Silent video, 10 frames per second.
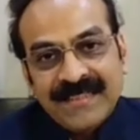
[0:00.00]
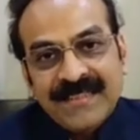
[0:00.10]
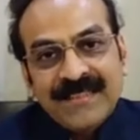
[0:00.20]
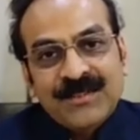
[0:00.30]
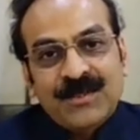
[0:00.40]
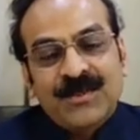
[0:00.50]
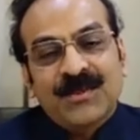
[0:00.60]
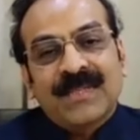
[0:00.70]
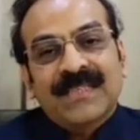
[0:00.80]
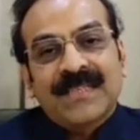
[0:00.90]
So
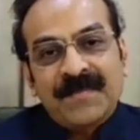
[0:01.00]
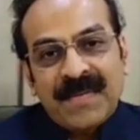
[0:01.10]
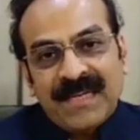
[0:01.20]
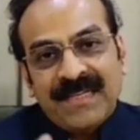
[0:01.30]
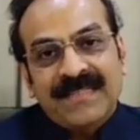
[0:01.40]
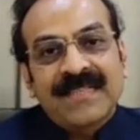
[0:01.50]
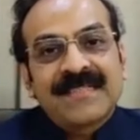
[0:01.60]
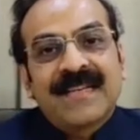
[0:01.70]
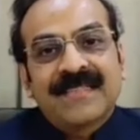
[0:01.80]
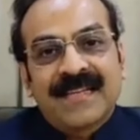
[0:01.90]
okay. typically this
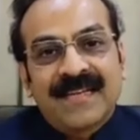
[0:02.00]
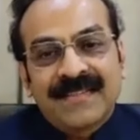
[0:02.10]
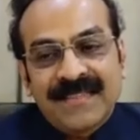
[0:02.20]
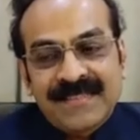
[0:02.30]
gajra, this yes.